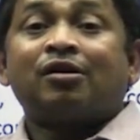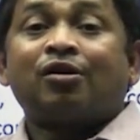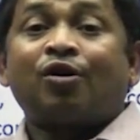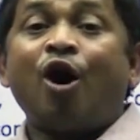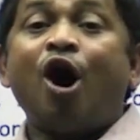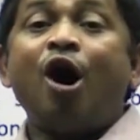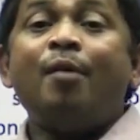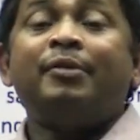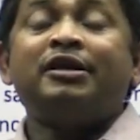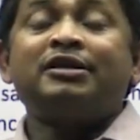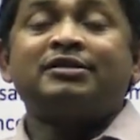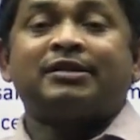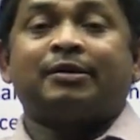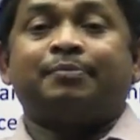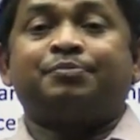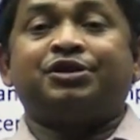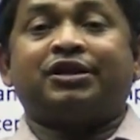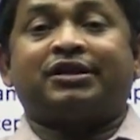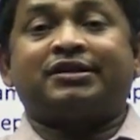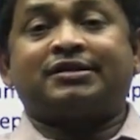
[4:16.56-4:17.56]
common
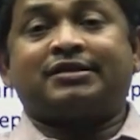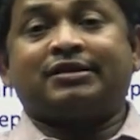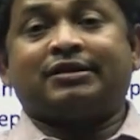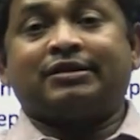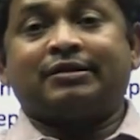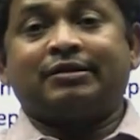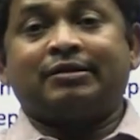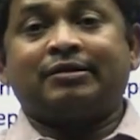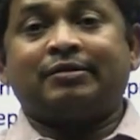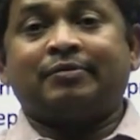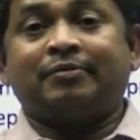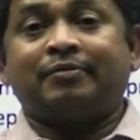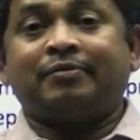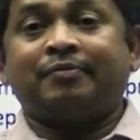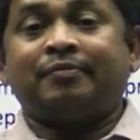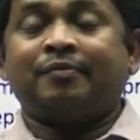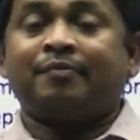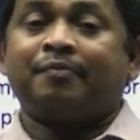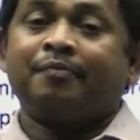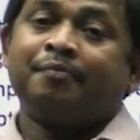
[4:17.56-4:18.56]
subjects
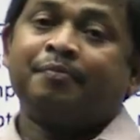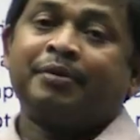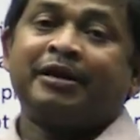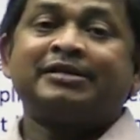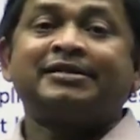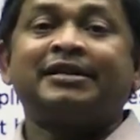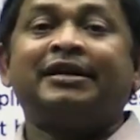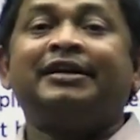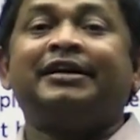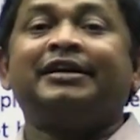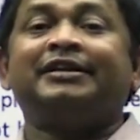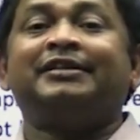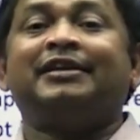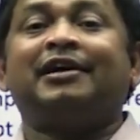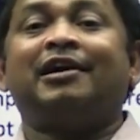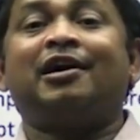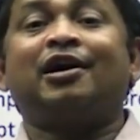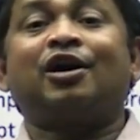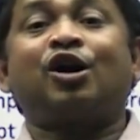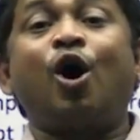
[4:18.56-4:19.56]
present in
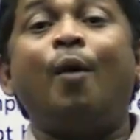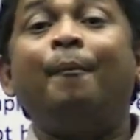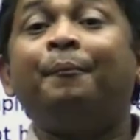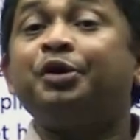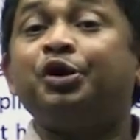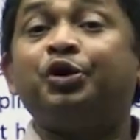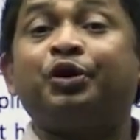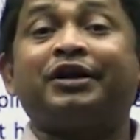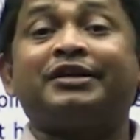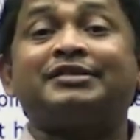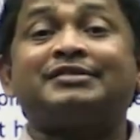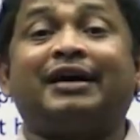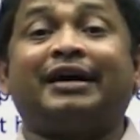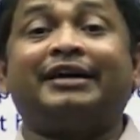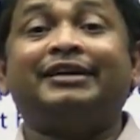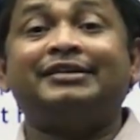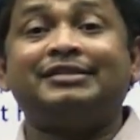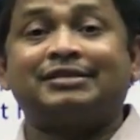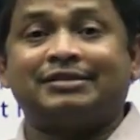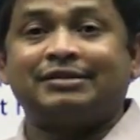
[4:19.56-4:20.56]
the computer
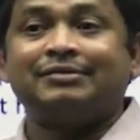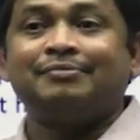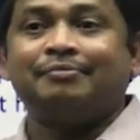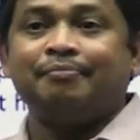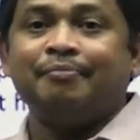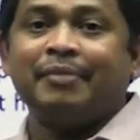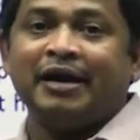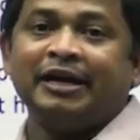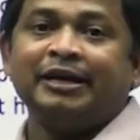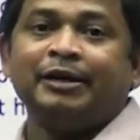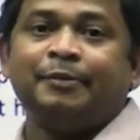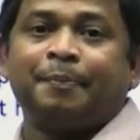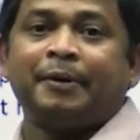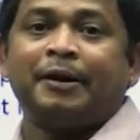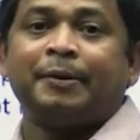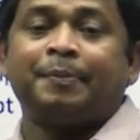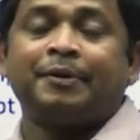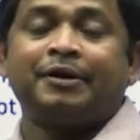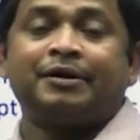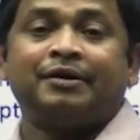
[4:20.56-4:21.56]
science main
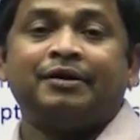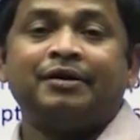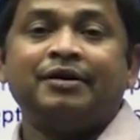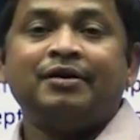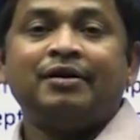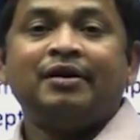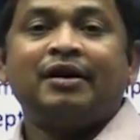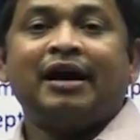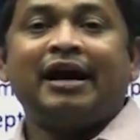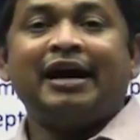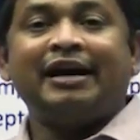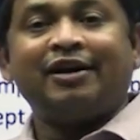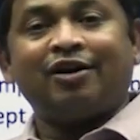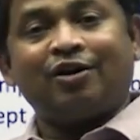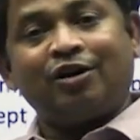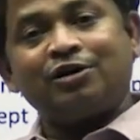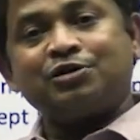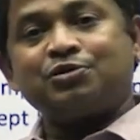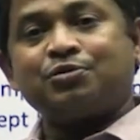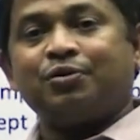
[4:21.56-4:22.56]
paper and
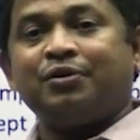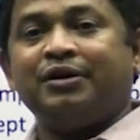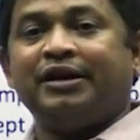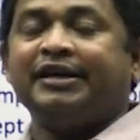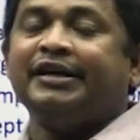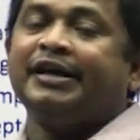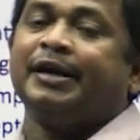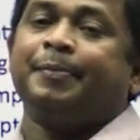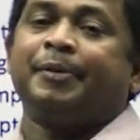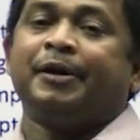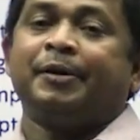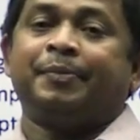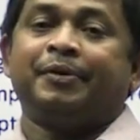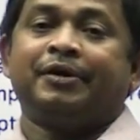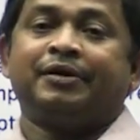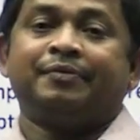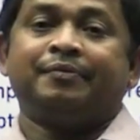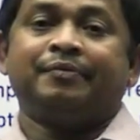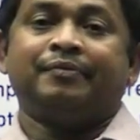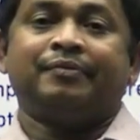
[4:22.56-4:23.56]
also DA
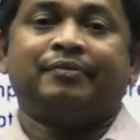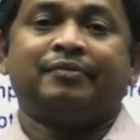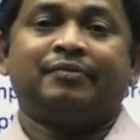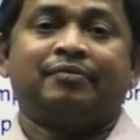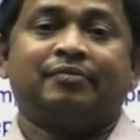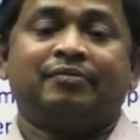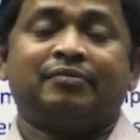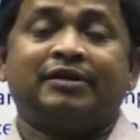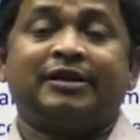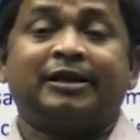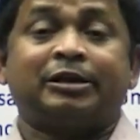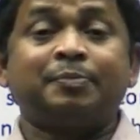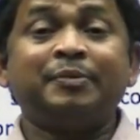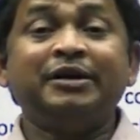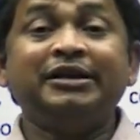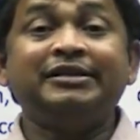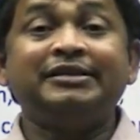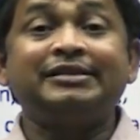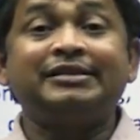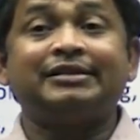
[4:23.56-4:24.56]
paper. That
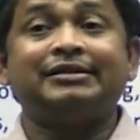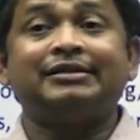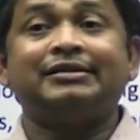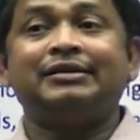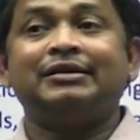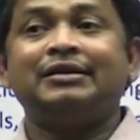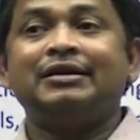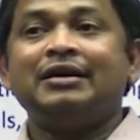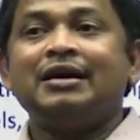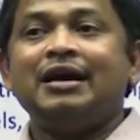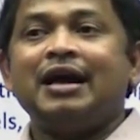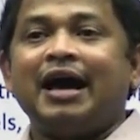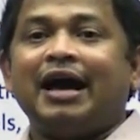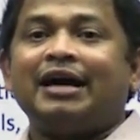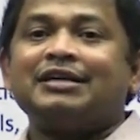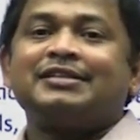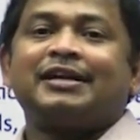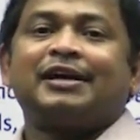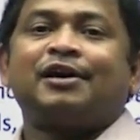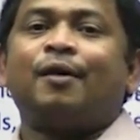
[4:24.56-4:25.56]
means
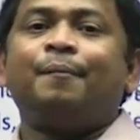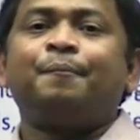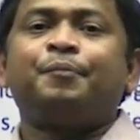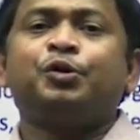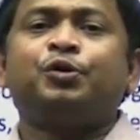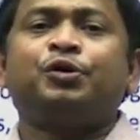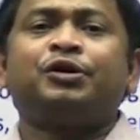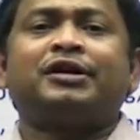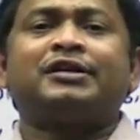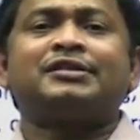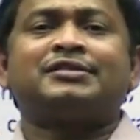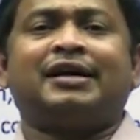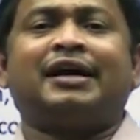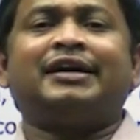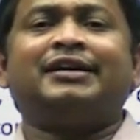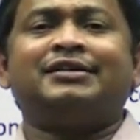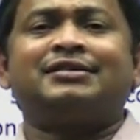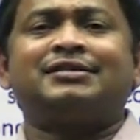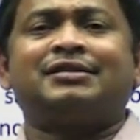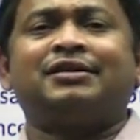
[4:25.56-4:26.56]
as a computer
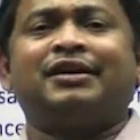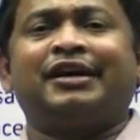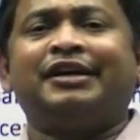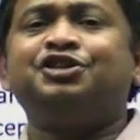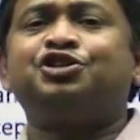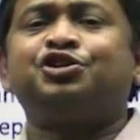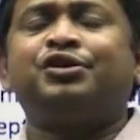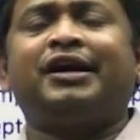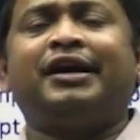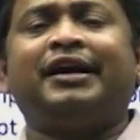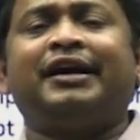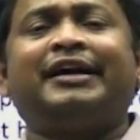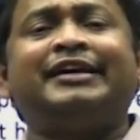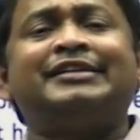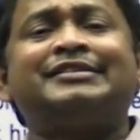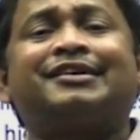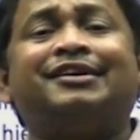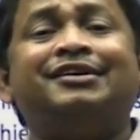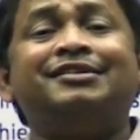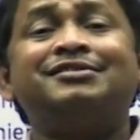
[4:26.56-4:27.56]
science engineering
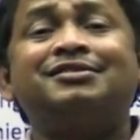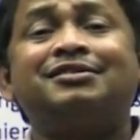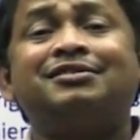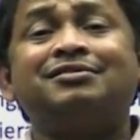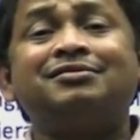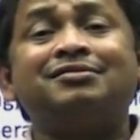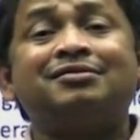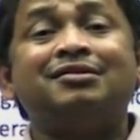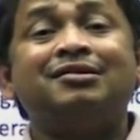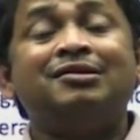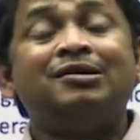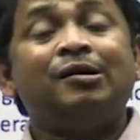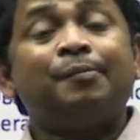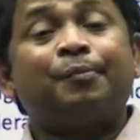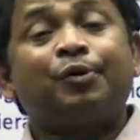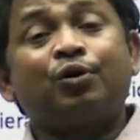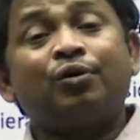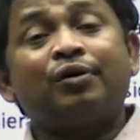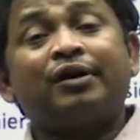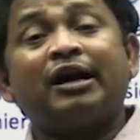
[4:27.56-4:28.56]
is concerned,
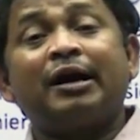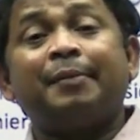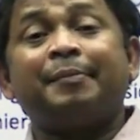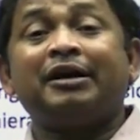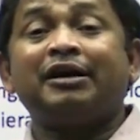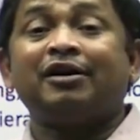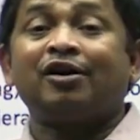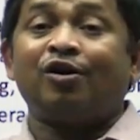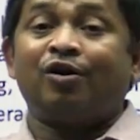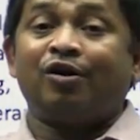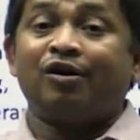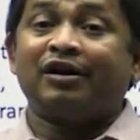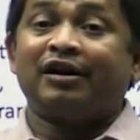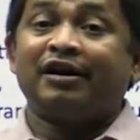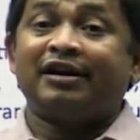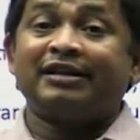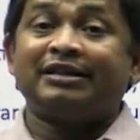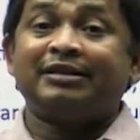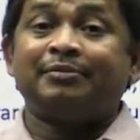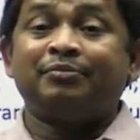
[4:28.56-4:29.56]
programming,
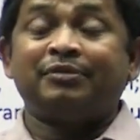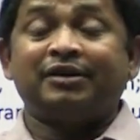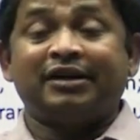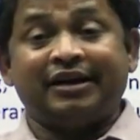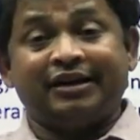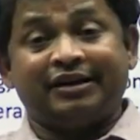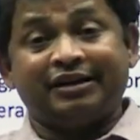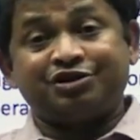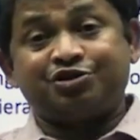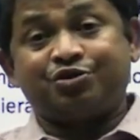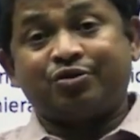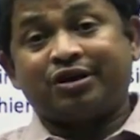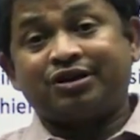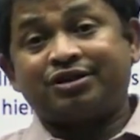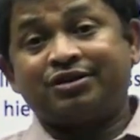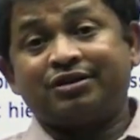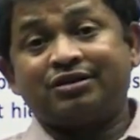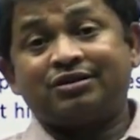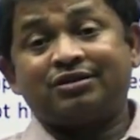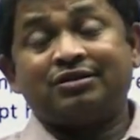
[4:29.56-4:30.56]
algorithm, data
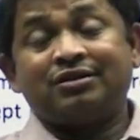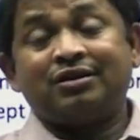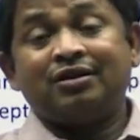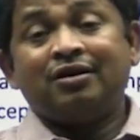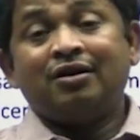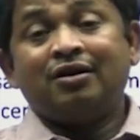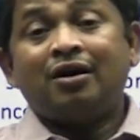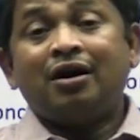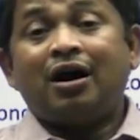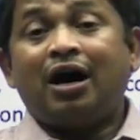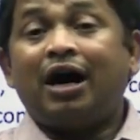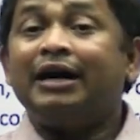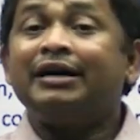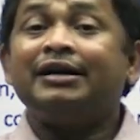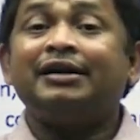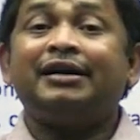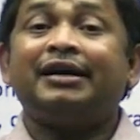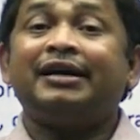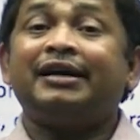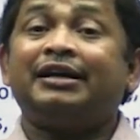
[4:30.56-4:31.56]
structures and
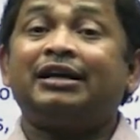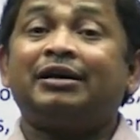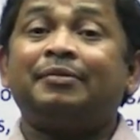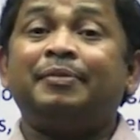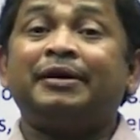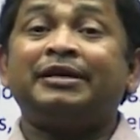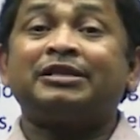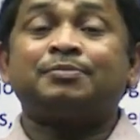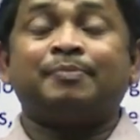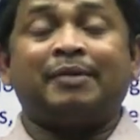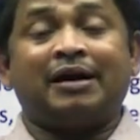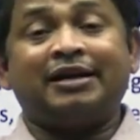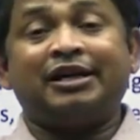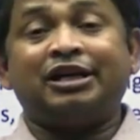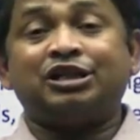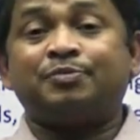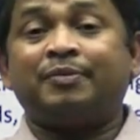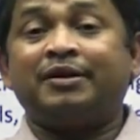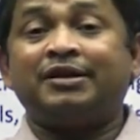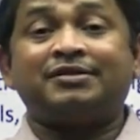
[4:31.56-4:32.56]
database
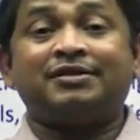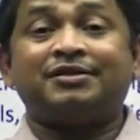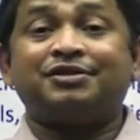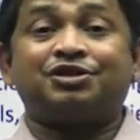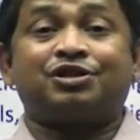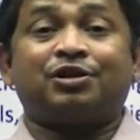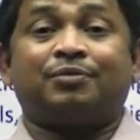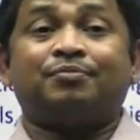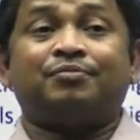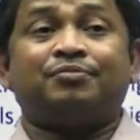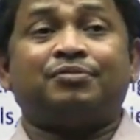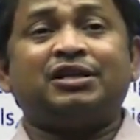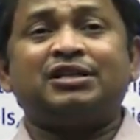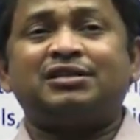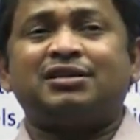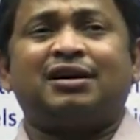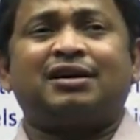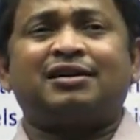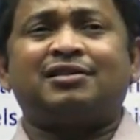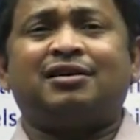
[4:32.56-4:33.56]
management system,
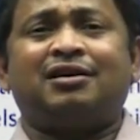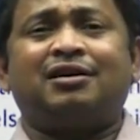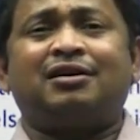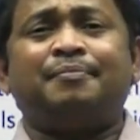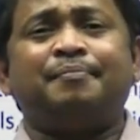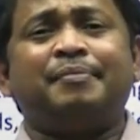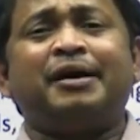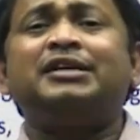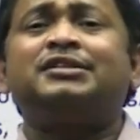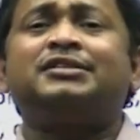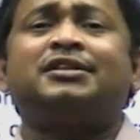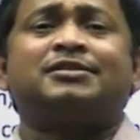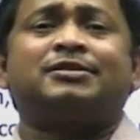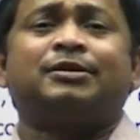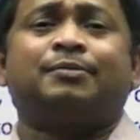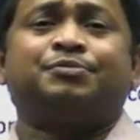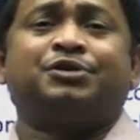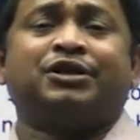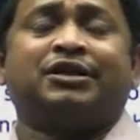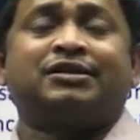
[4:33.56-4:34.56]
these are the major
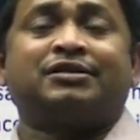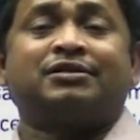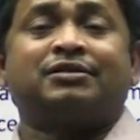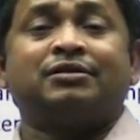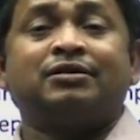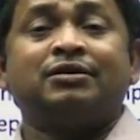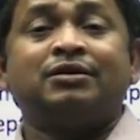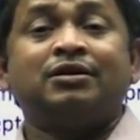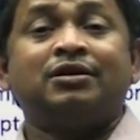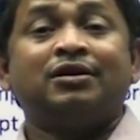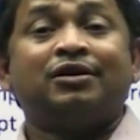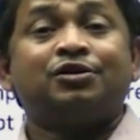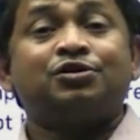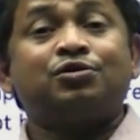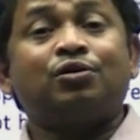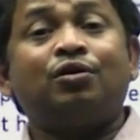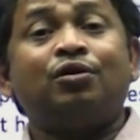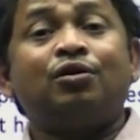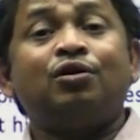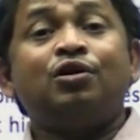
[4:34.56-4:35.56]
subjects.
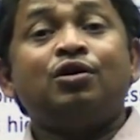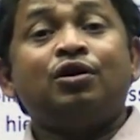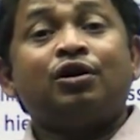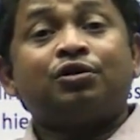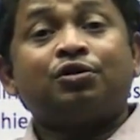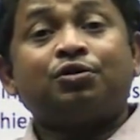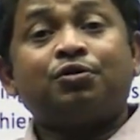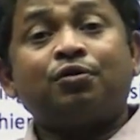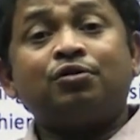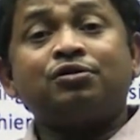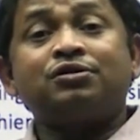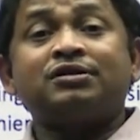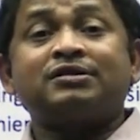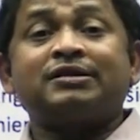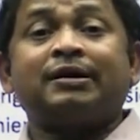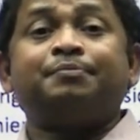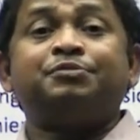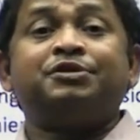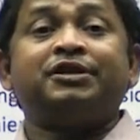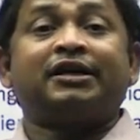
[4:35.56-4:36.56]
So those
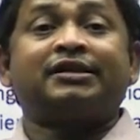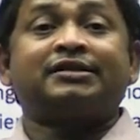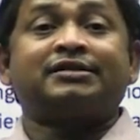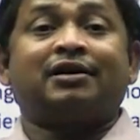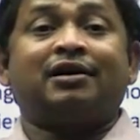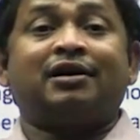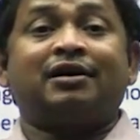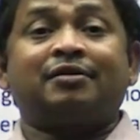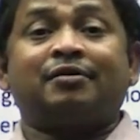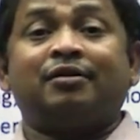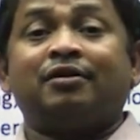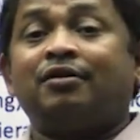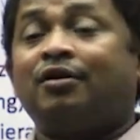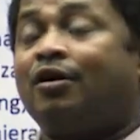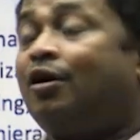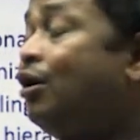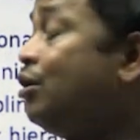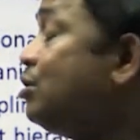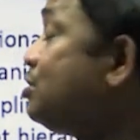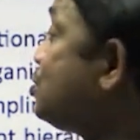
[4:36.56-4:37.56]
subjects are
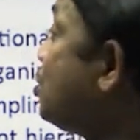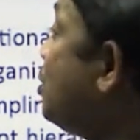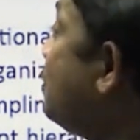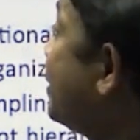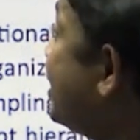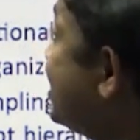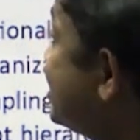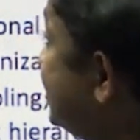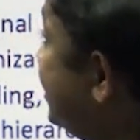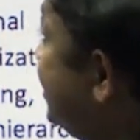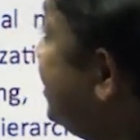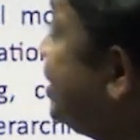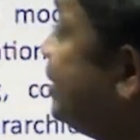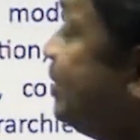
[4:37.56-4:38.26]
also present